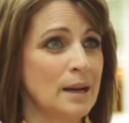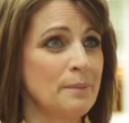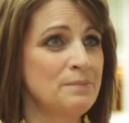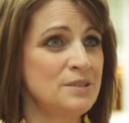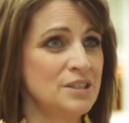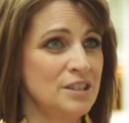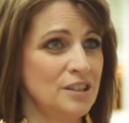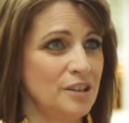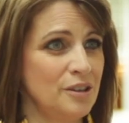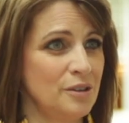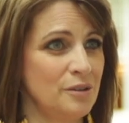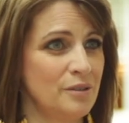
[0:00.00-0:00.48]
up
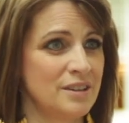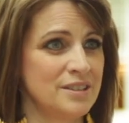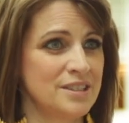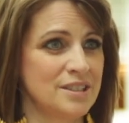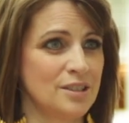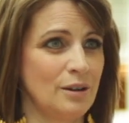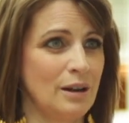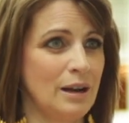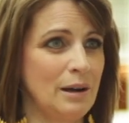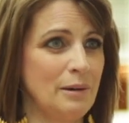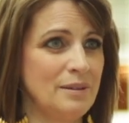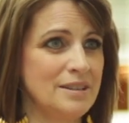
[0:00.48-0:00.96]
to you, and
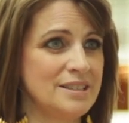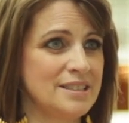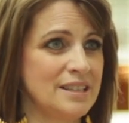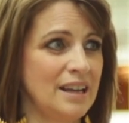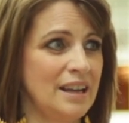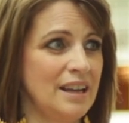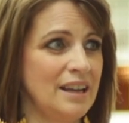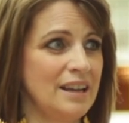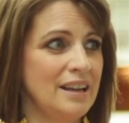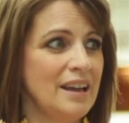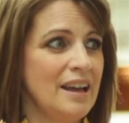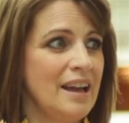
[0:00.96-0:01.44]
so I would
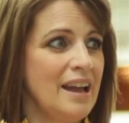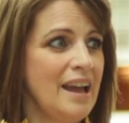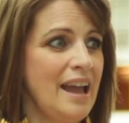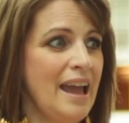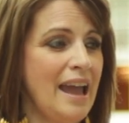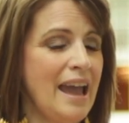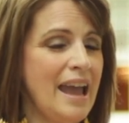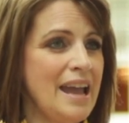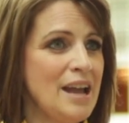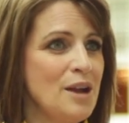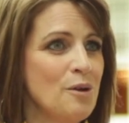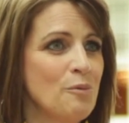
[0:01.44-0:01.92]
say
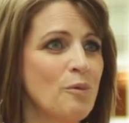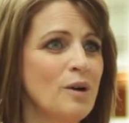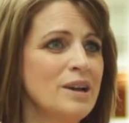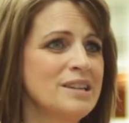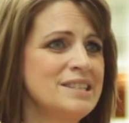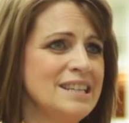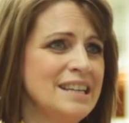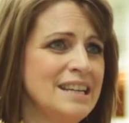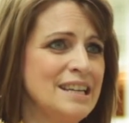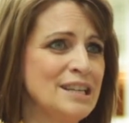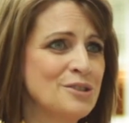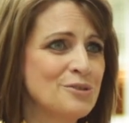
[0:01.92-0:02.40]
hey,
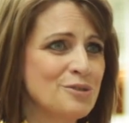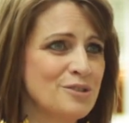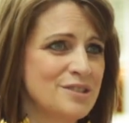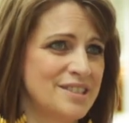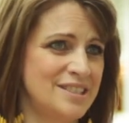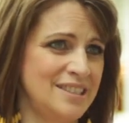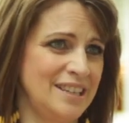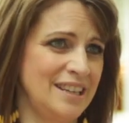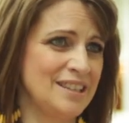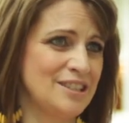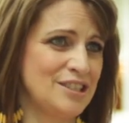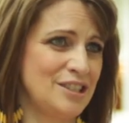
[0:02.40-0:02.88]
what's
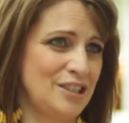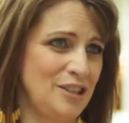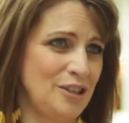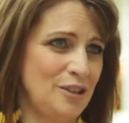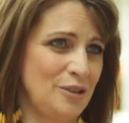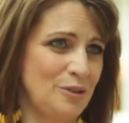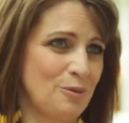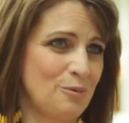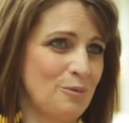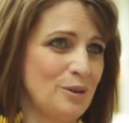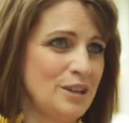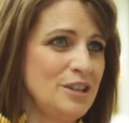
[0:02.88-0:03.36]
interesting to
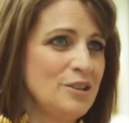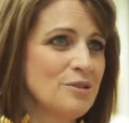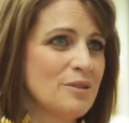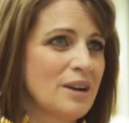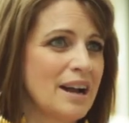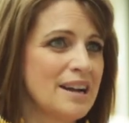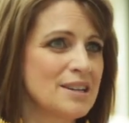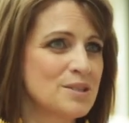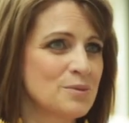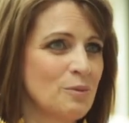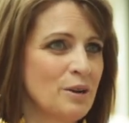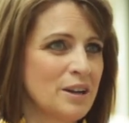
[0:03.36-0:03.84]
you? What do you
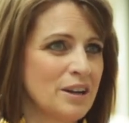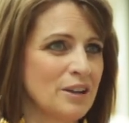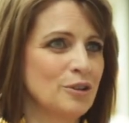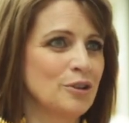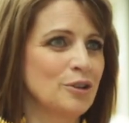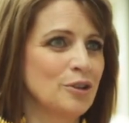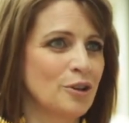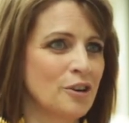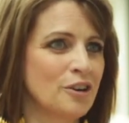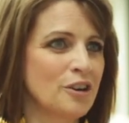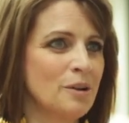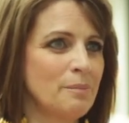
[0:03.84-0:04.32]
guys want to
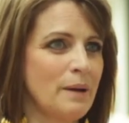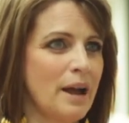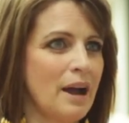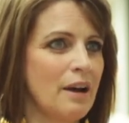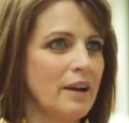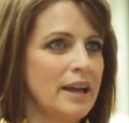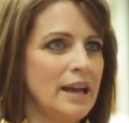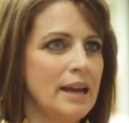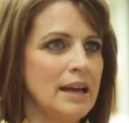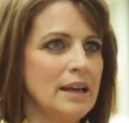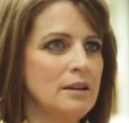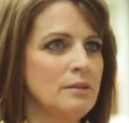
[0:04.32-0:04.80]
learn
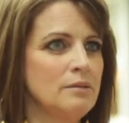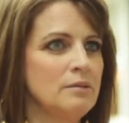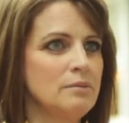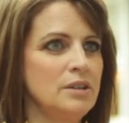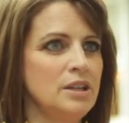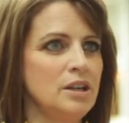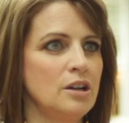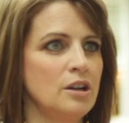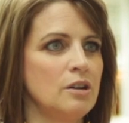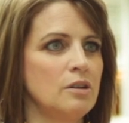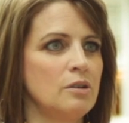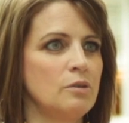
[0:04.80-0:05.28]
about? And,
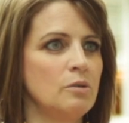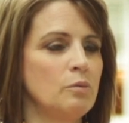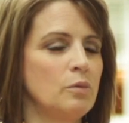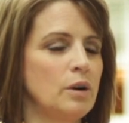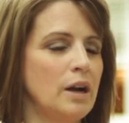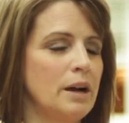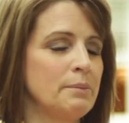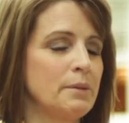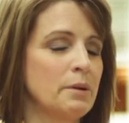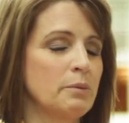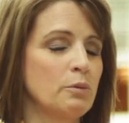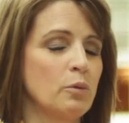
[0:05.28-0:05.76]
you know,
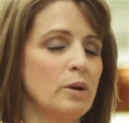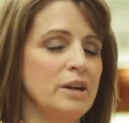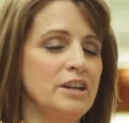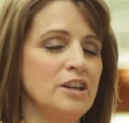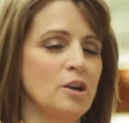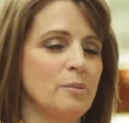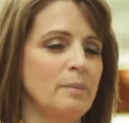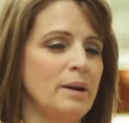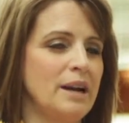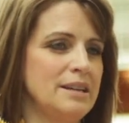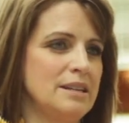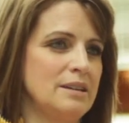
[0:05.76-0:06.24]
I remember one
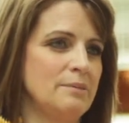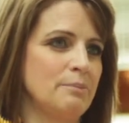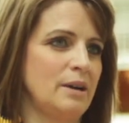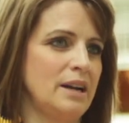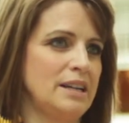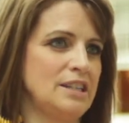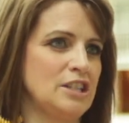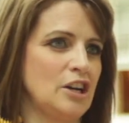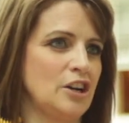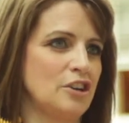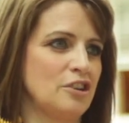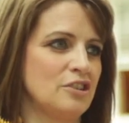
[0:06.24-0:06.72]
year my,
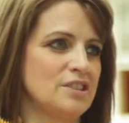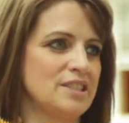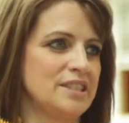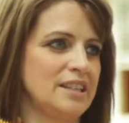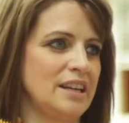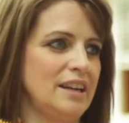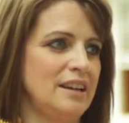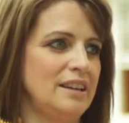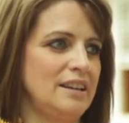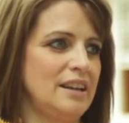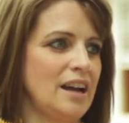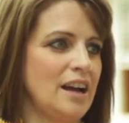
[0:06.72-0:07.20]
my daughter
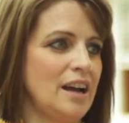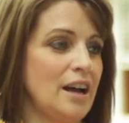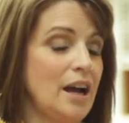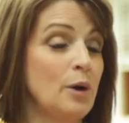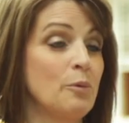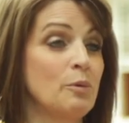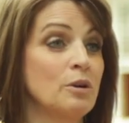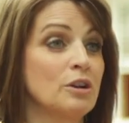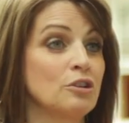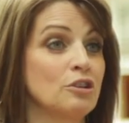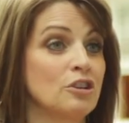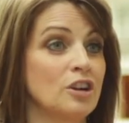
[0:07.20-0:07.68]
said, uh,
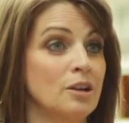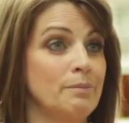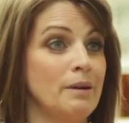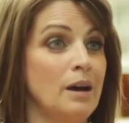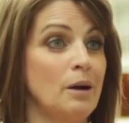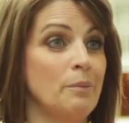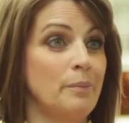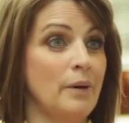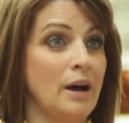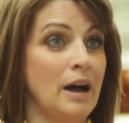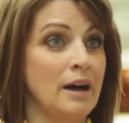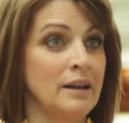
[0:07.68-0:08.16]
I want to learn
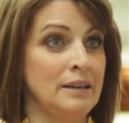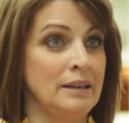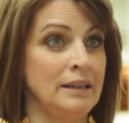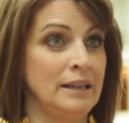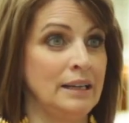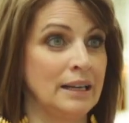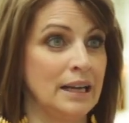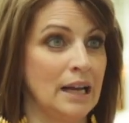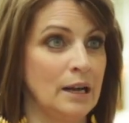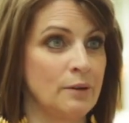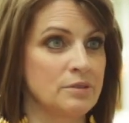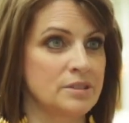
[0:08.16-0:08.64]
about
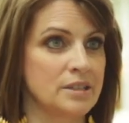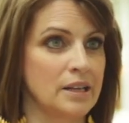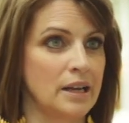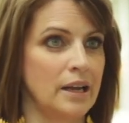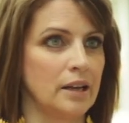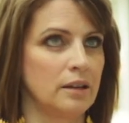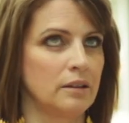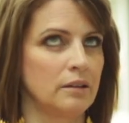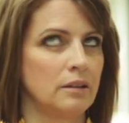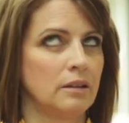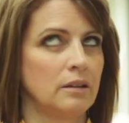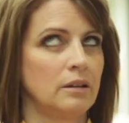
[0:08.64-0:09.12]
botany. And I was
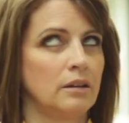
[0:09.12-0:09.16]
like,